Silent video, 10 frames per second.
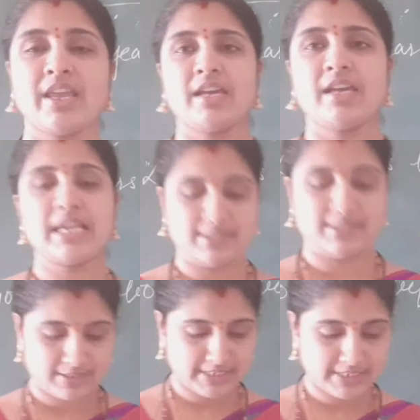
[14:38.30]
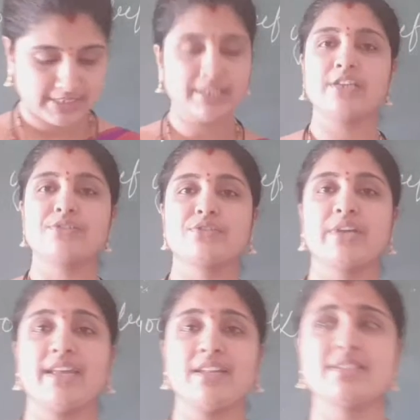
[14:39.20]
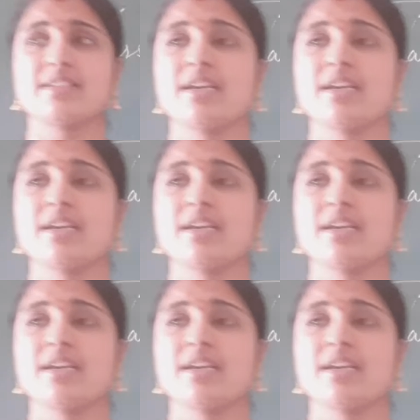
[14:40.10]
Yes, listen here, students.